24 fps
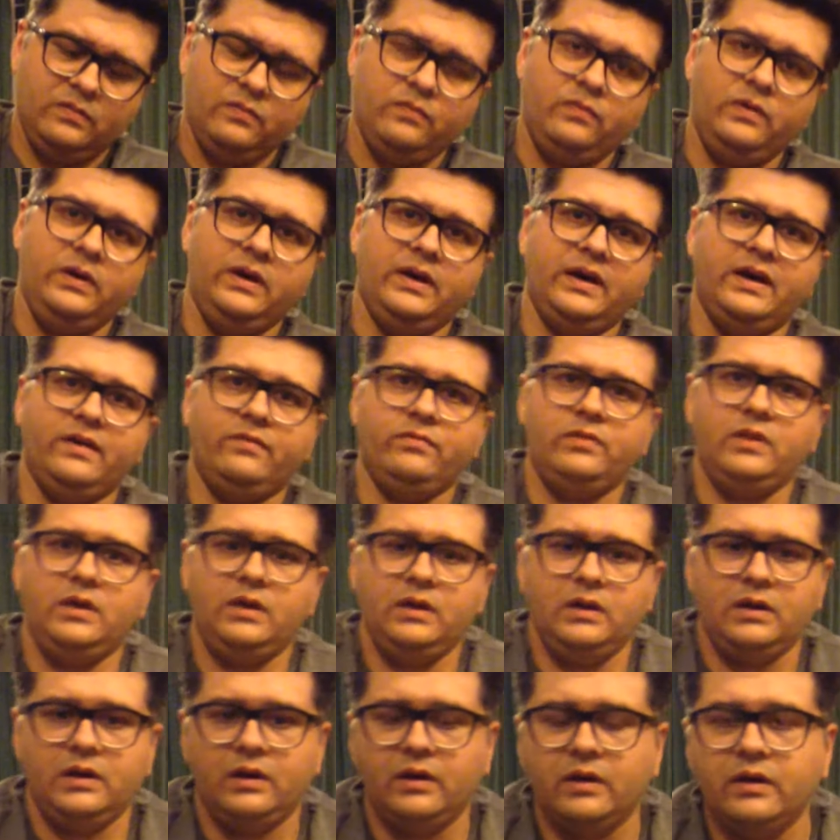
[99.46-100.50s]
We have
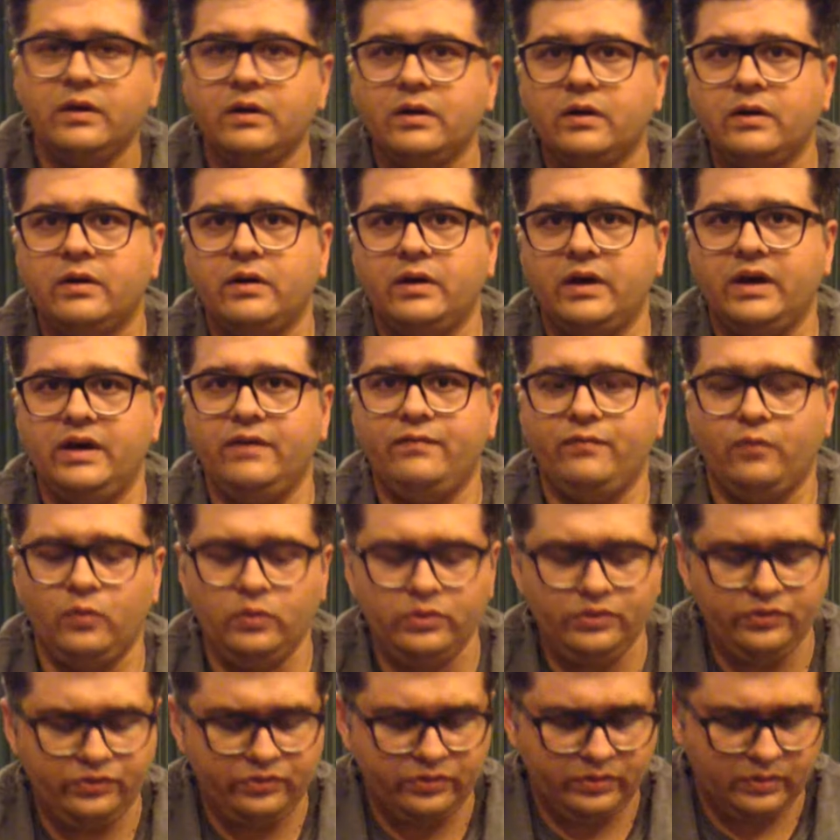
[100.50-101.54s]
the
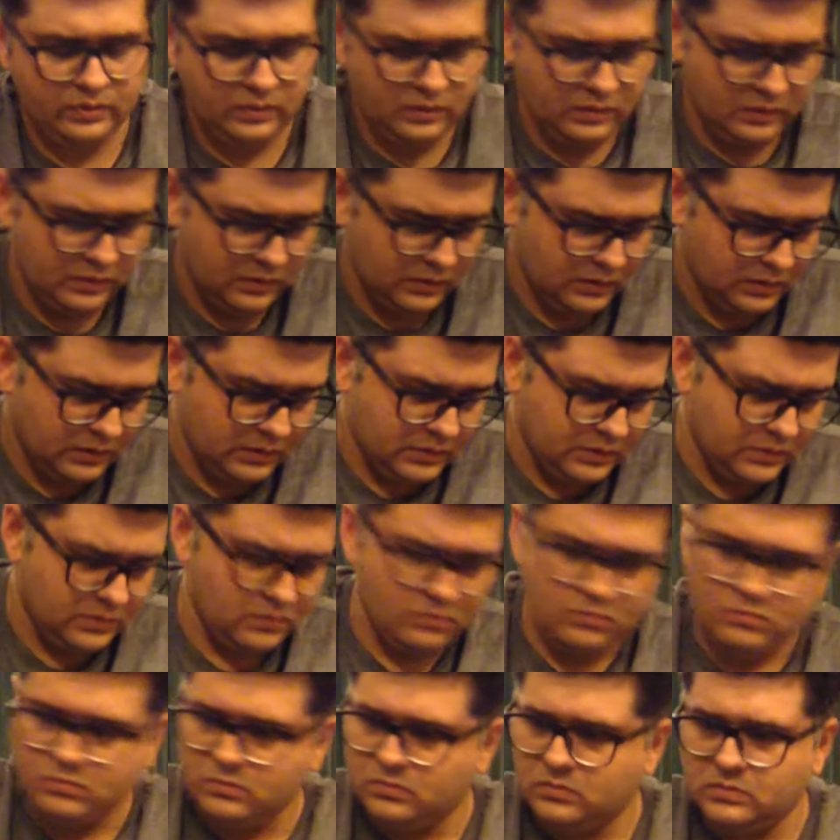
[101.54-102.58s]
earphones,
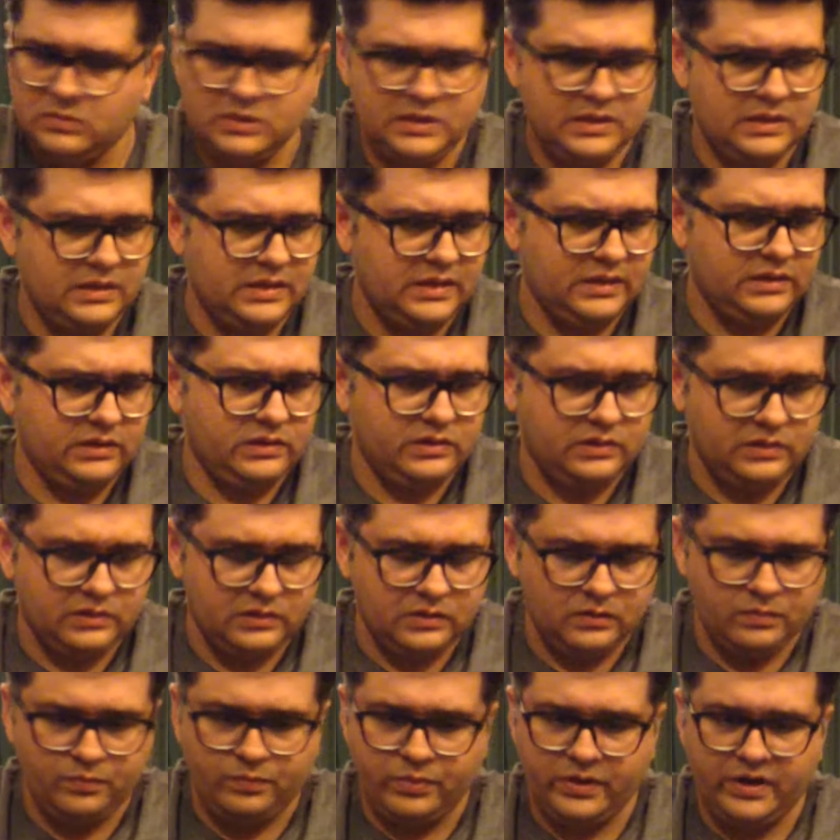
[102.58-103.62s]
and
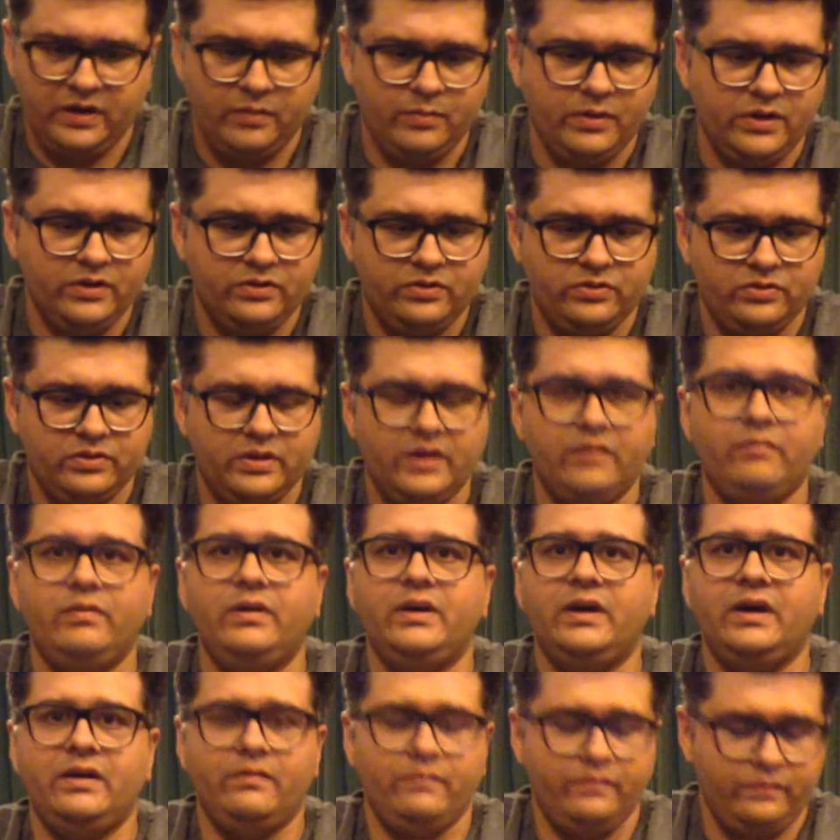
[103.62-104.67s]
that's pretty much that we
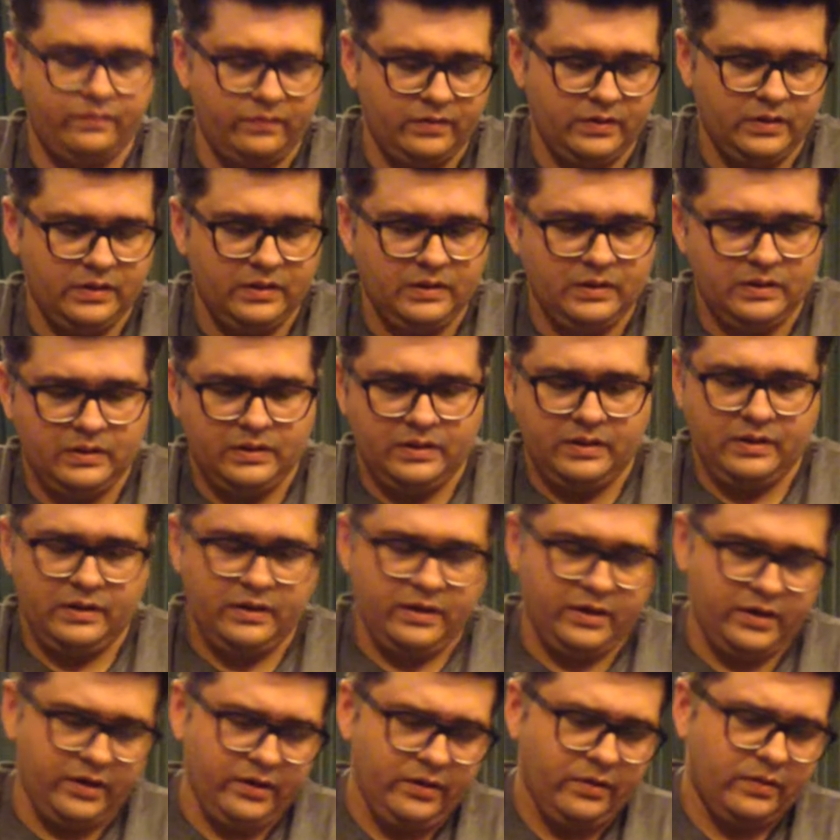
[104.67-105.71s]
have
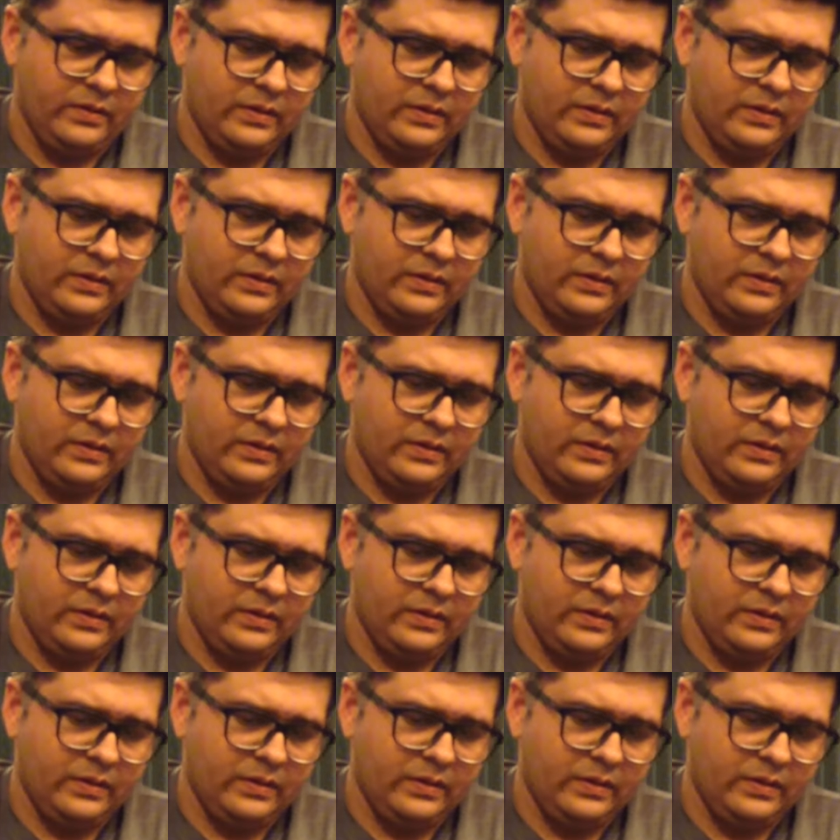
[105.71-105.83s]
here.